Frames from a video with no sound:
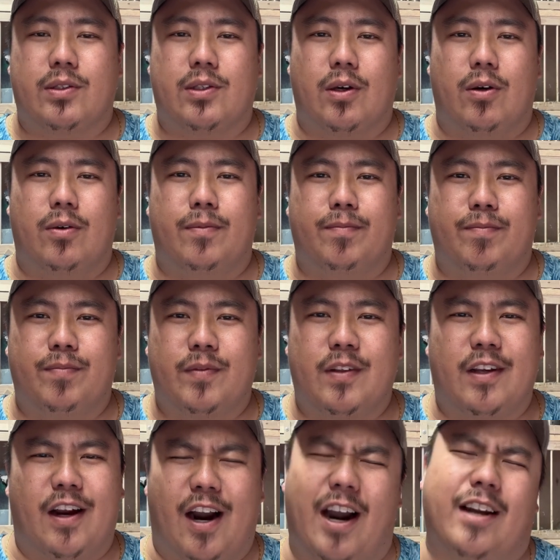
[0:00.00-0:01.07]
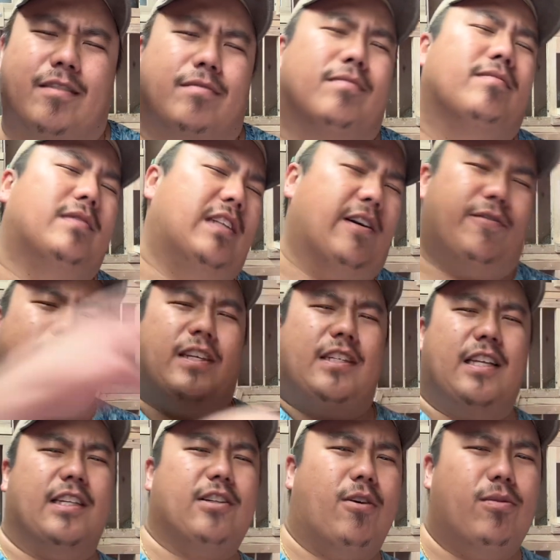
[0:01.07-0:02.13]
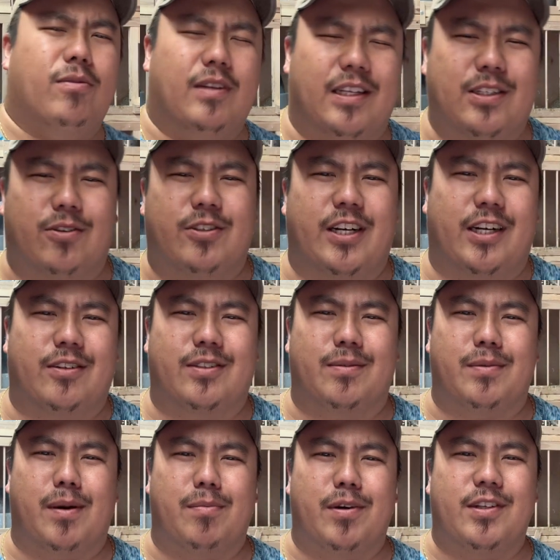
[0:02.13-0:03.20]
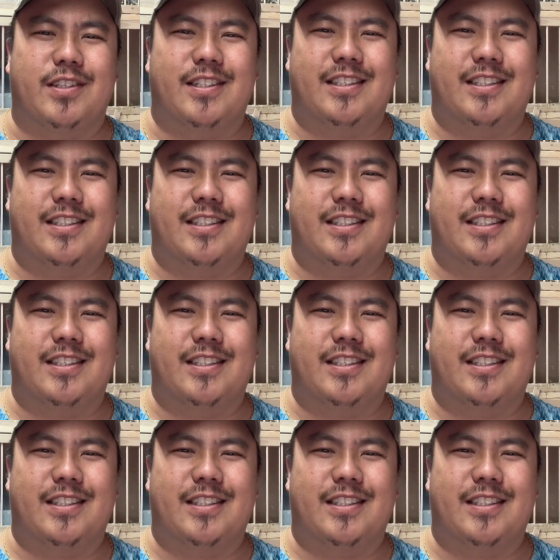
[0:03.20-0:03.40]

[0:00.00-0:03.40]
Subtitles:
So, alright, enough of this. Let's go. Let's go check out some numbers.